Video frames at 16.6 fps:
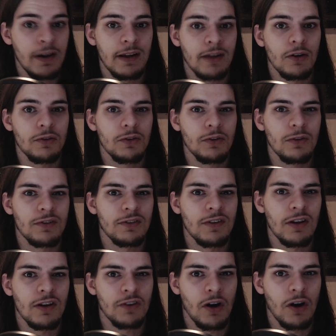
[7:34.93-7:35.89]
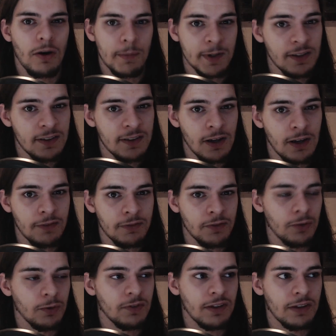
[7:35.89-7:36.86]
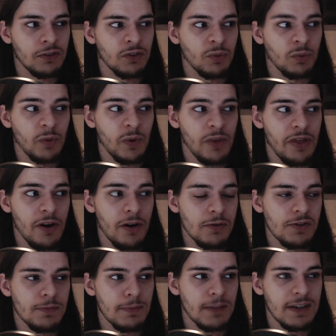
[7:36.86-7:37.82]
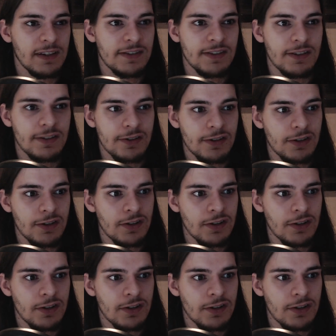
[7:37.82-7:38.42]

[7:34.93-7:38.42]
And also it's not common enough to test with those medicines